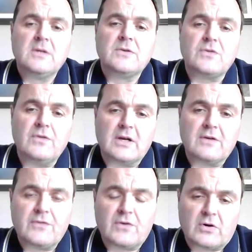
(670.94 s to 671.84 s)
So
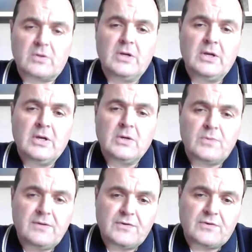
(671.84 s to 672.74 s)
therefore,
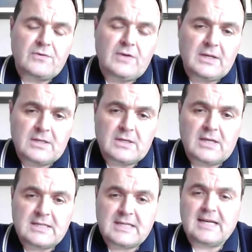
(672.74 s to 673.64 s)
we have to create
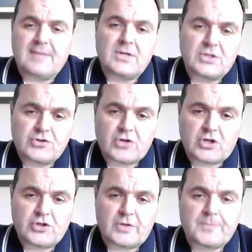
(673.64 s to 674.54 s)
a dynamic
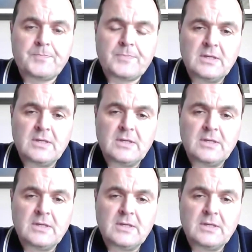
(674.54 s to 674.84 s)
structure